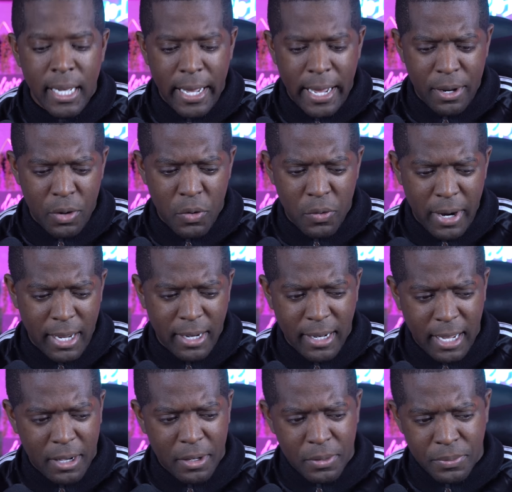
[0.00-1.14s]
I know right
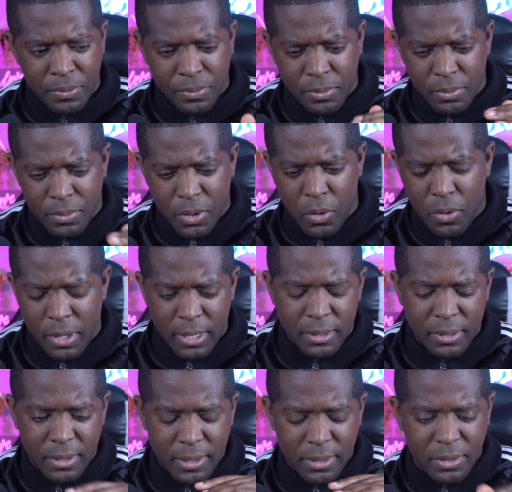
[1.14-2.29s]
now, going
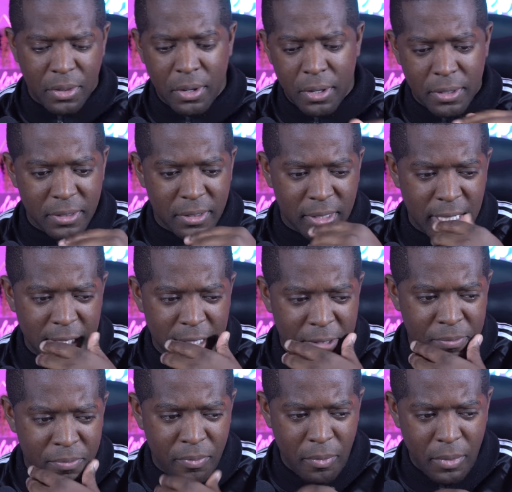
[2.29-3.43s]
into his third
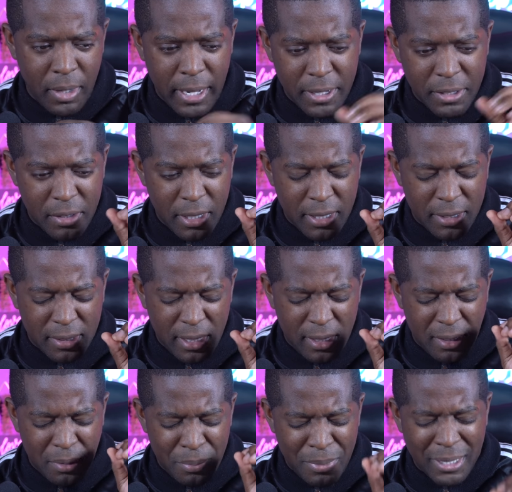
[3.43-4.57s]
season, there is
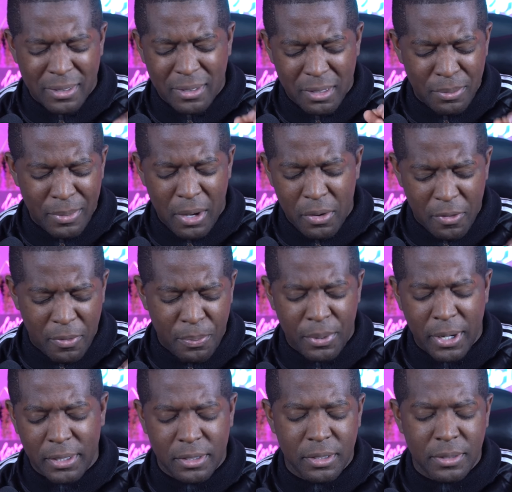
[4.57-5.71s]
an immense amount of
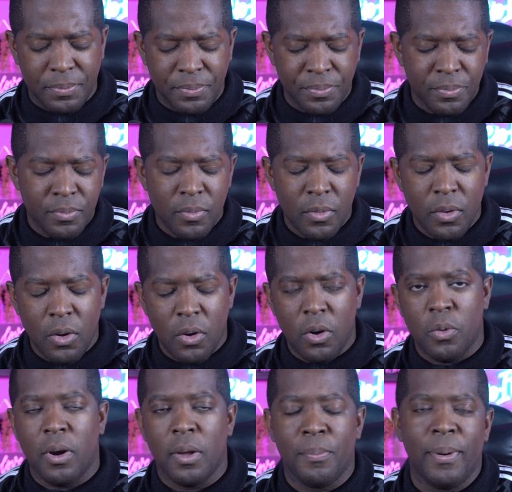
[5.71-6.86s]
pressure
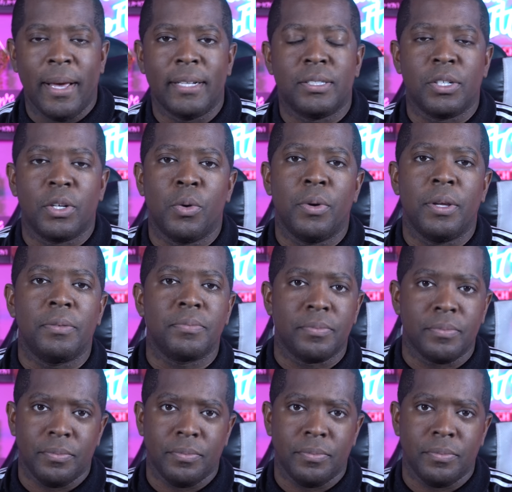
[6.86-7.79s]
on one Patrick Queen.